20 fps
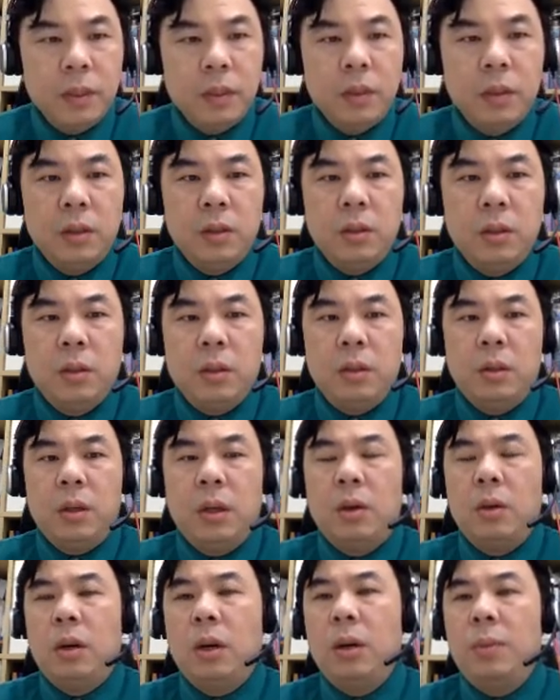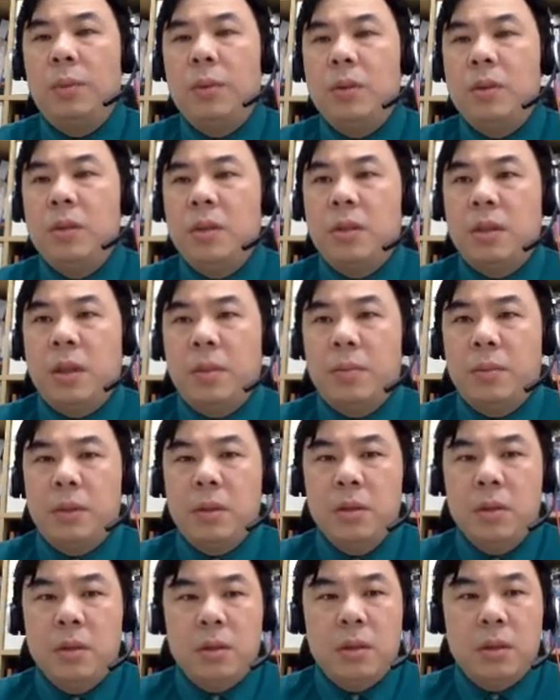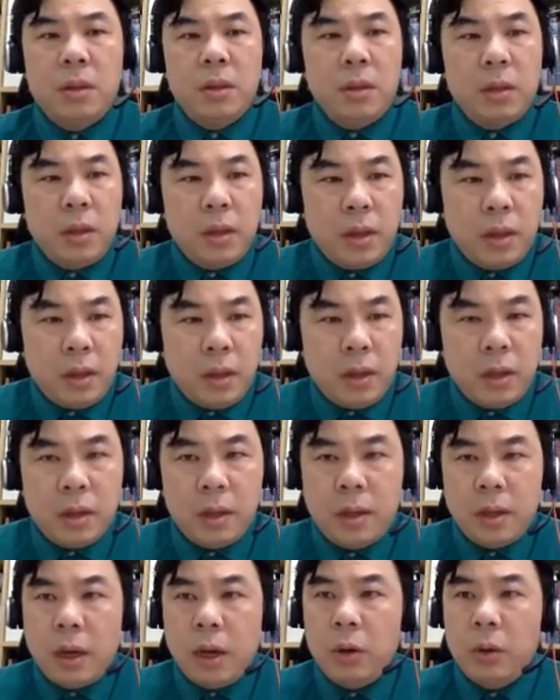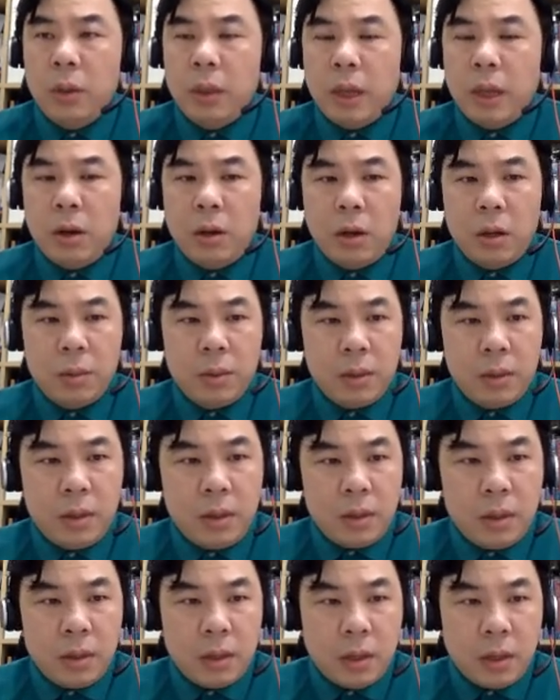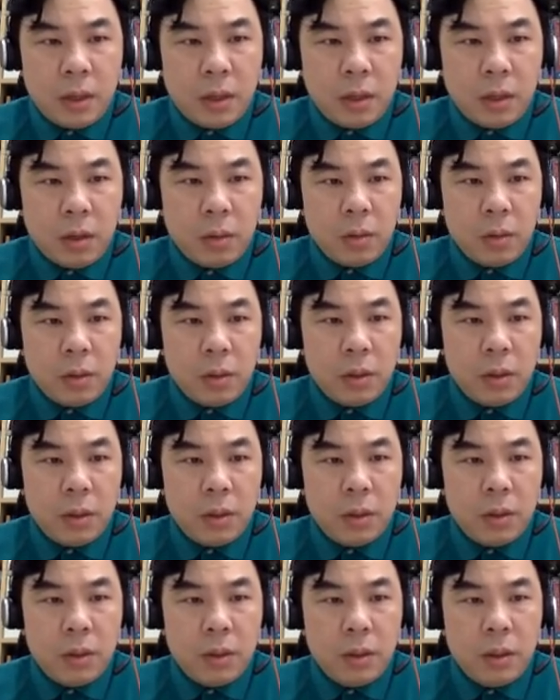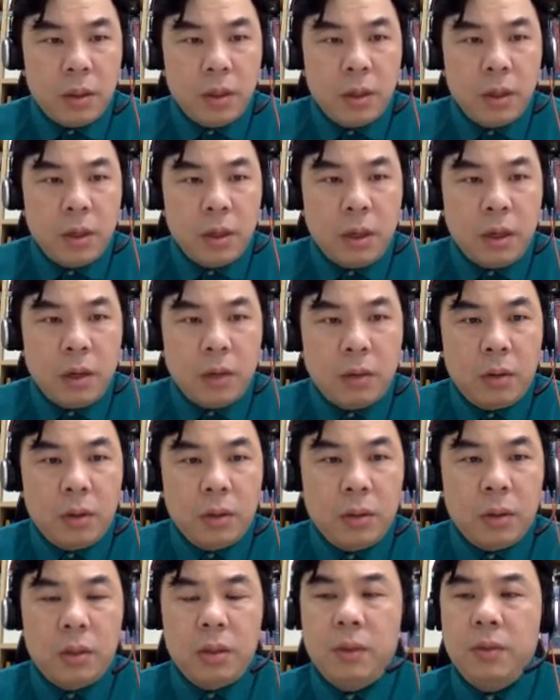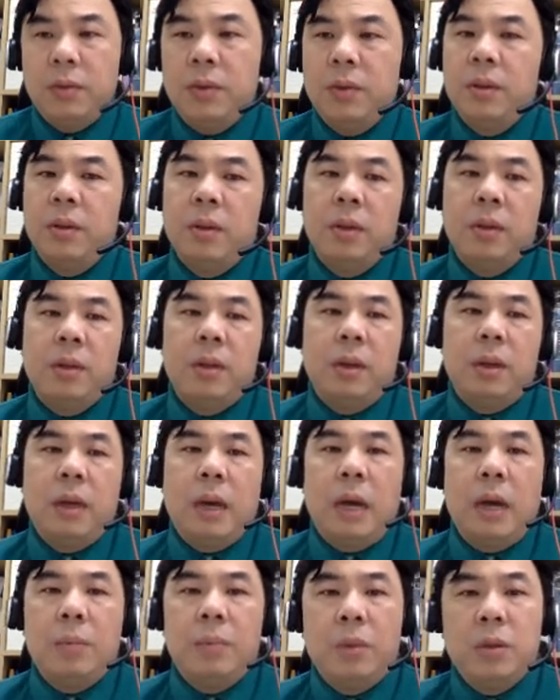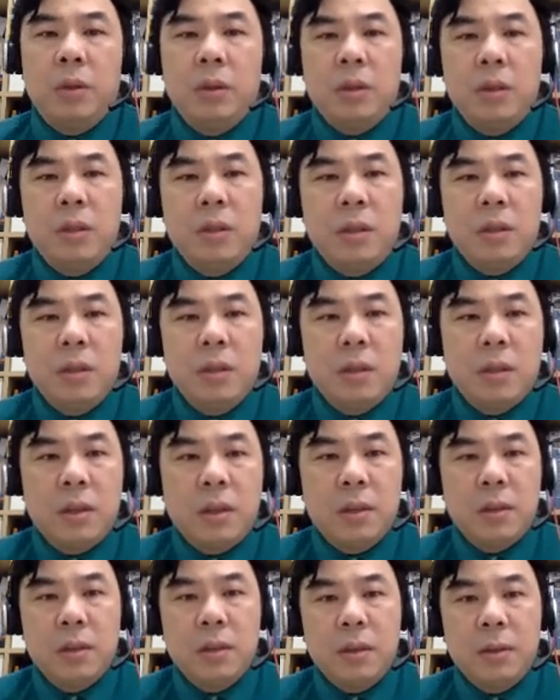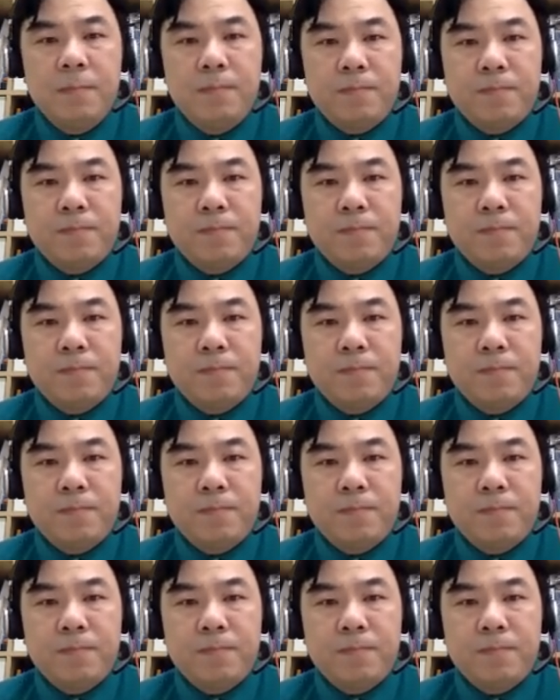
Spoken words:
So our hypothesis statements, our null hypothesis, and our alternative hypothesis in this case. All right.